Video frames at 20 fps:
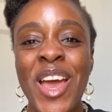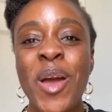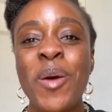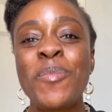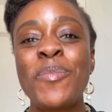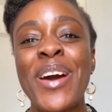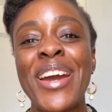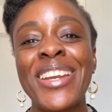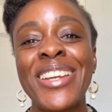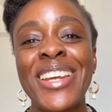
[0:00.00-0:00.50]

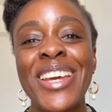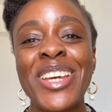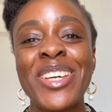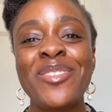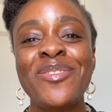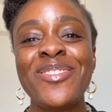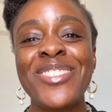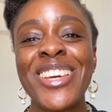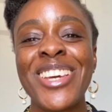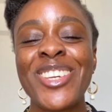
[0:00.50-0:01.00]
My
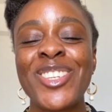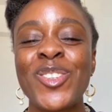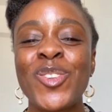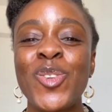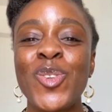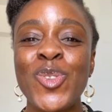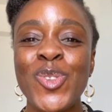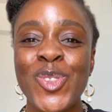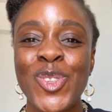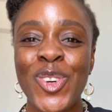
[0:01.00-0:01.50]
name is
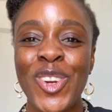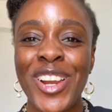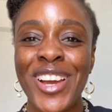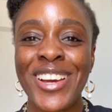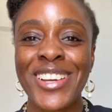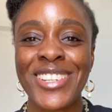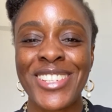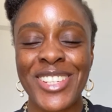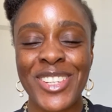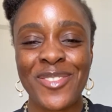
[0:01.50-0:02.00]

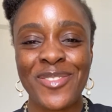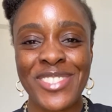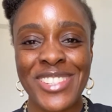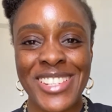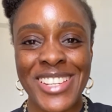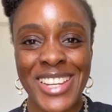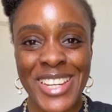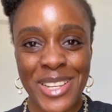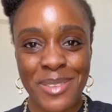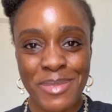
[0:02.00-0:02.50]
Olusola David
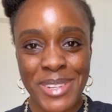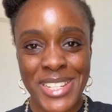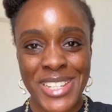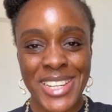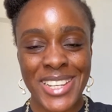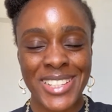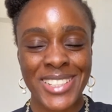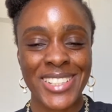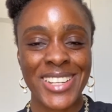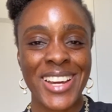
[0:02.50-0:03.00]

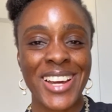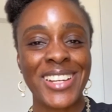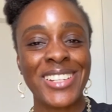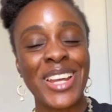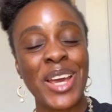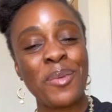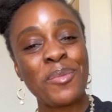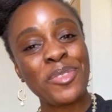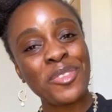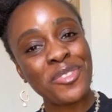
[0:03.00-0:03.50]
Ilibide,
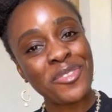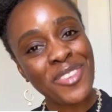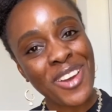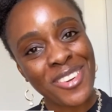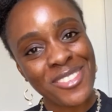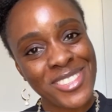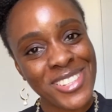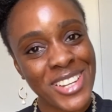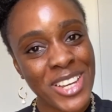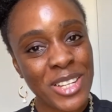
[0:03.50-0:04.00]
and I'm the
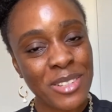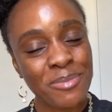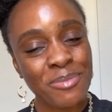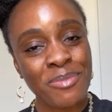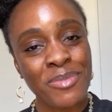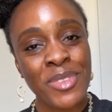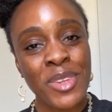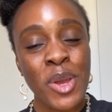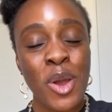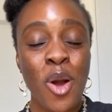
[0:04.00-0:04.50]
founder
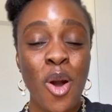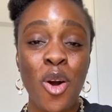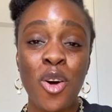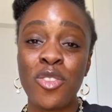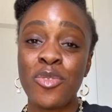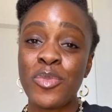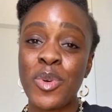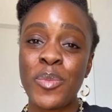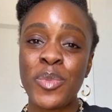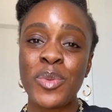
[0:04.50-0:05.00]

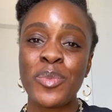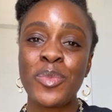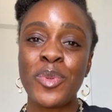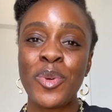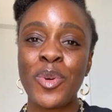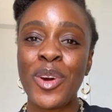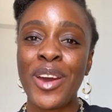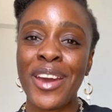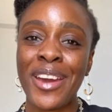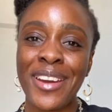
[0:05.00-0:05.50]
of
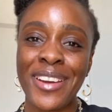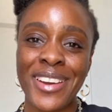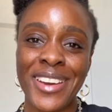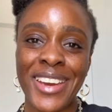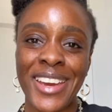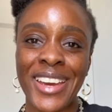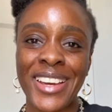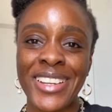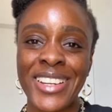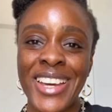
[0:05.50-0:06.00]
Mimo Hair
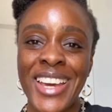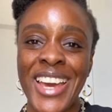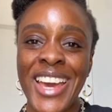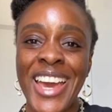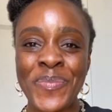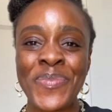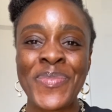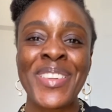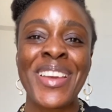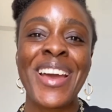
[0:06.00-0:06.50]
Care.
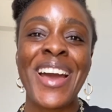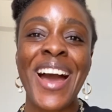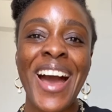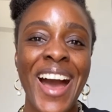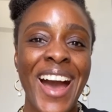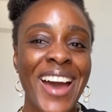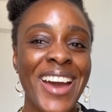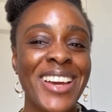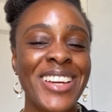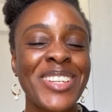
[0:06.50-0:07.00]

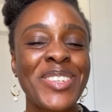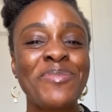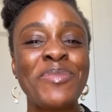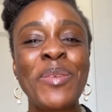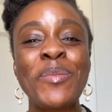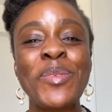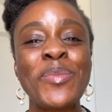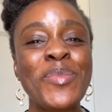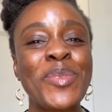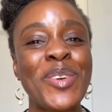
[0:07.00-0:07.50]
I,
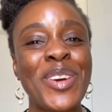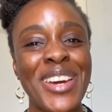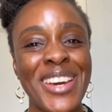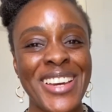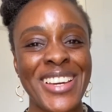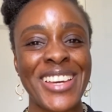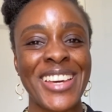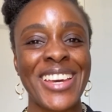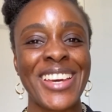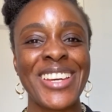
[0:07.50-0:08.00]
Mimo
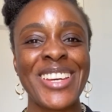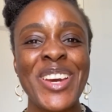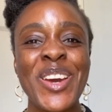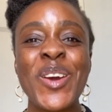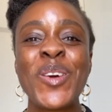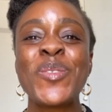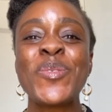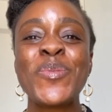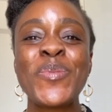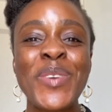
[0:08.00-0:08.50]
Hair Care,
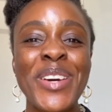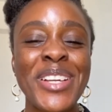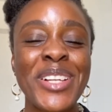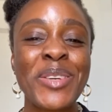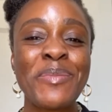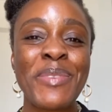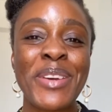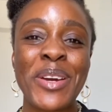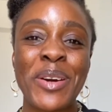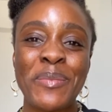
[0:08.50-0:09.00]

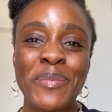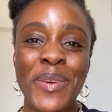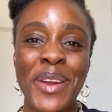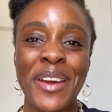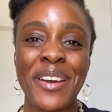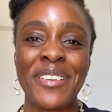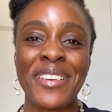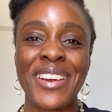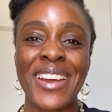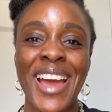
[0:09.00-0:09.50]
will be
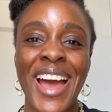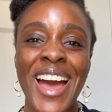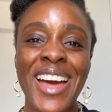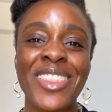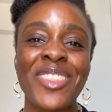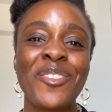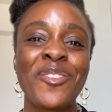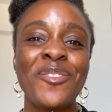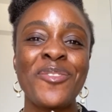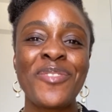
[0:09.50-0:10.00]
comparing
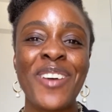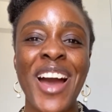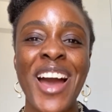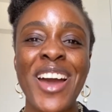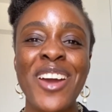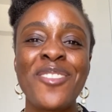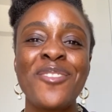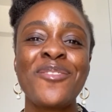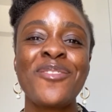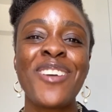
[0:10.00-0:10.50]
at the
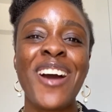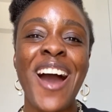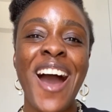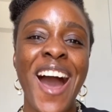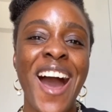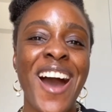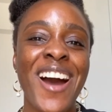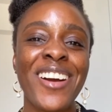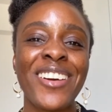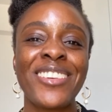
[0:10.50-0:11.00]

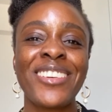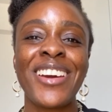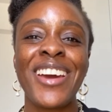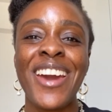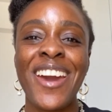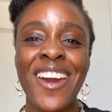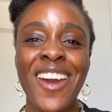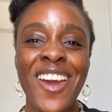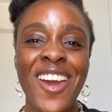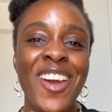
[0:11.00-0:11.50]
5R
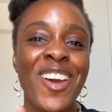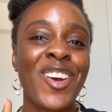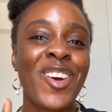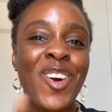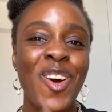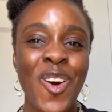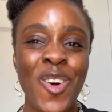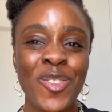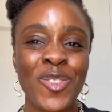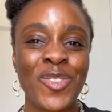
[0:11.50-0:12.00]
Hair
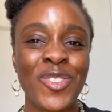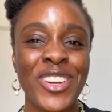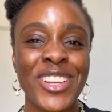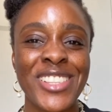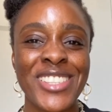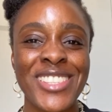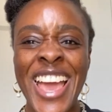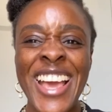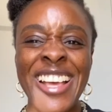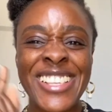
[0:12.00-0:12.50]

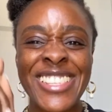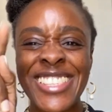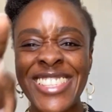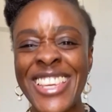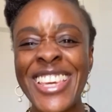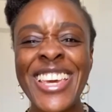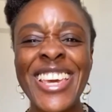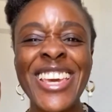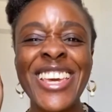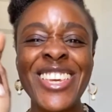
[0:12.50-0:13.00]
Conference.
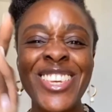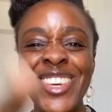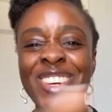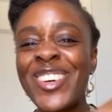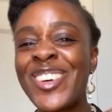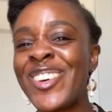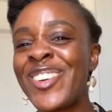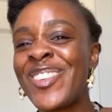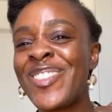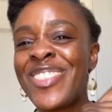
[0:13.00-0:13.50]
See
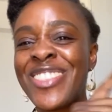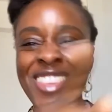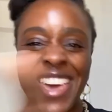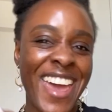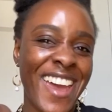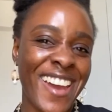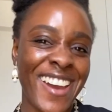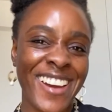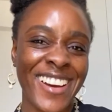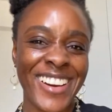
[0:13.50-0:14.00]
you
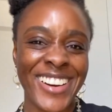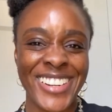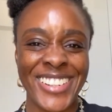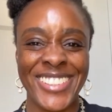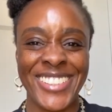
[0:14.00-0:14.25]
there.